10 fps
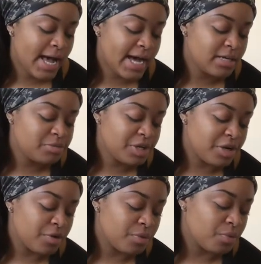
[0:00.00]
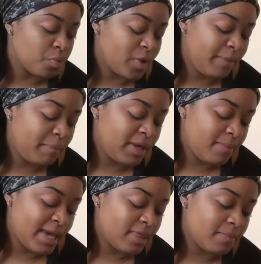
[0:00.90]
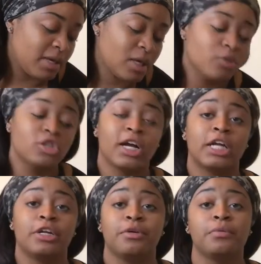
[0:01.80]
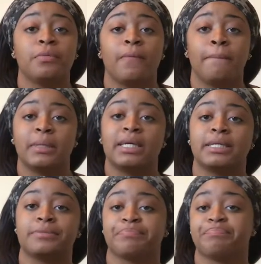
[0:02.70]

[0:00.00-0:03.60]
I don't know what Bed Bath & Beyond was trying to do, but